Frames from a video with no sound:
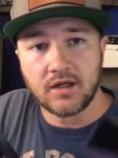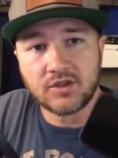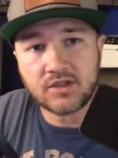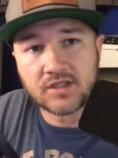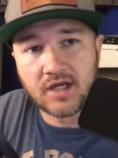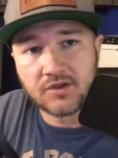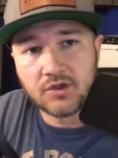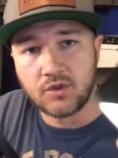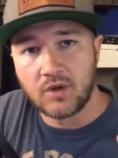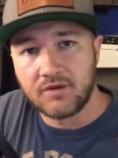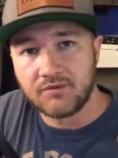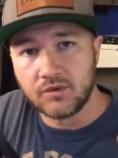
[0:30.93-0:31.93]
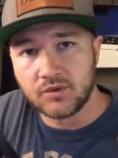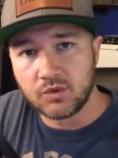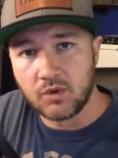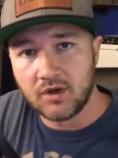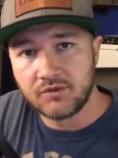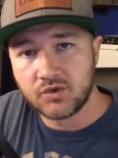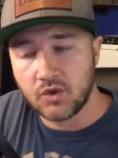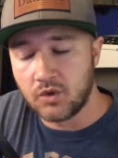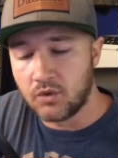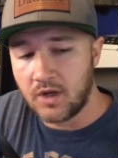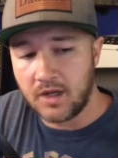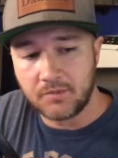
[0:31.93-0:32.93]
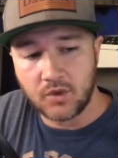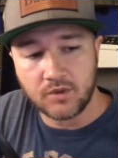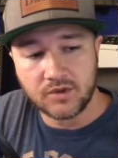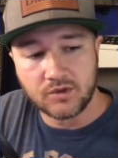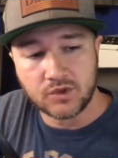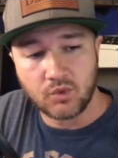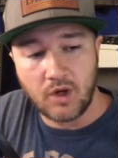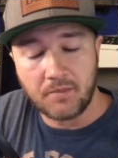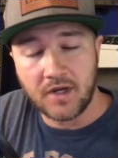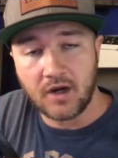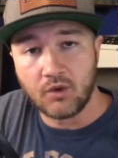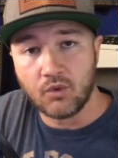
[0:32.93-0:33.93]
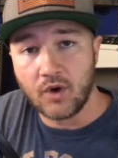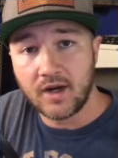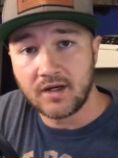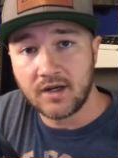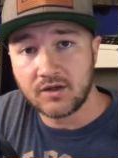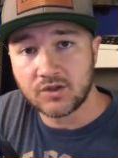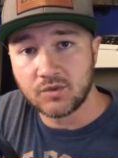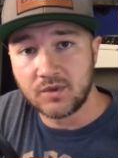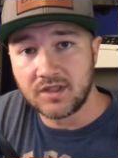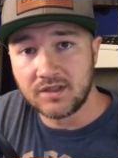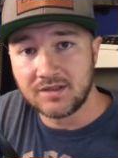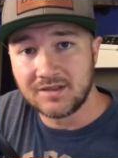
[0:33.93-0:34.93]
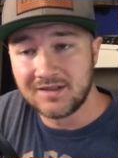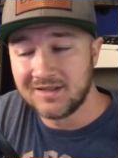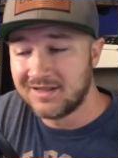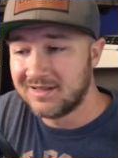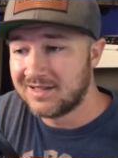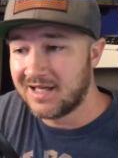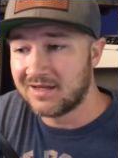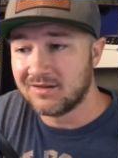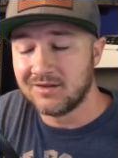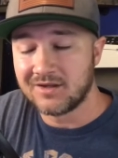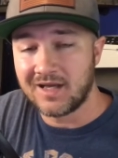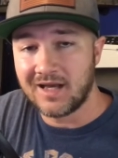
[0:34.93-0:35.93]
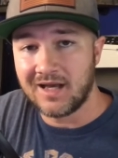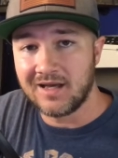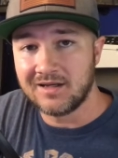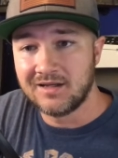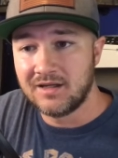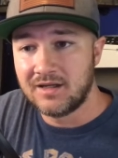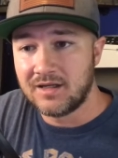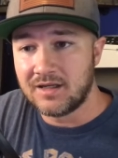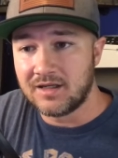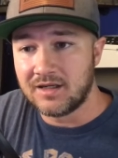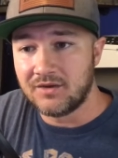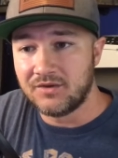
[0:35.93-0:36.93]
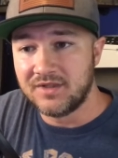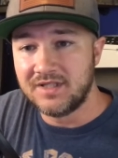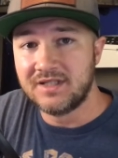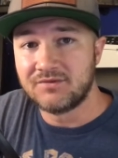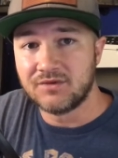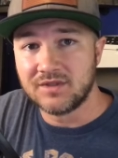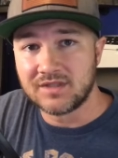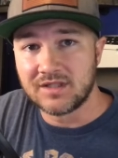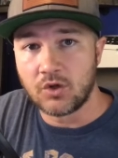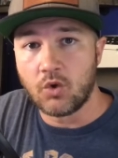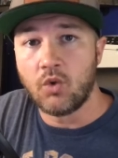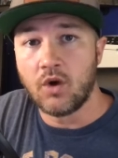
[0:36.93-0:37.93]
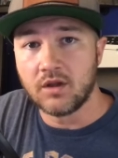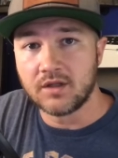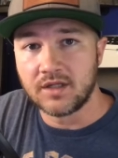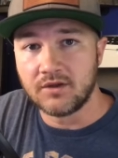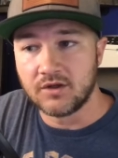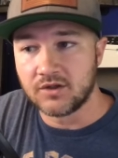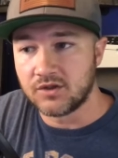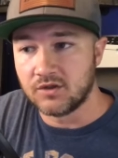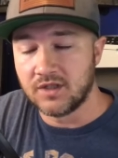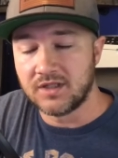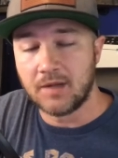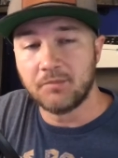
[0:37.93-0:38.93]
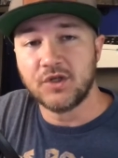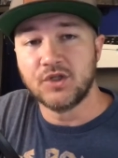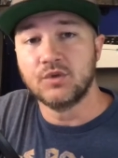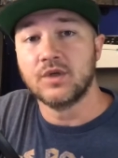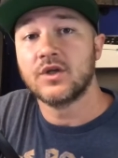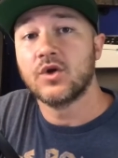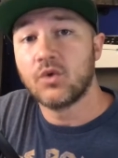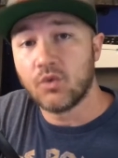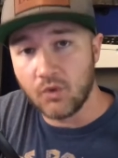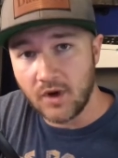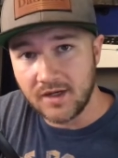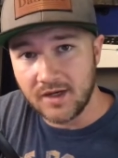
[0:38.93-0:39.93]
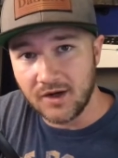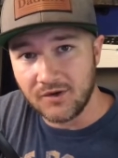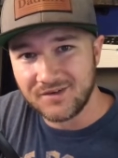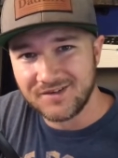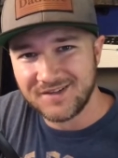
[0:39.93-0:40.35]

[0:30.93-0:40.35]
Just got the new iPhone 12, so I'm going to swap it out right now so we can take a look at the difference in quality there. So I'm going to do it right now.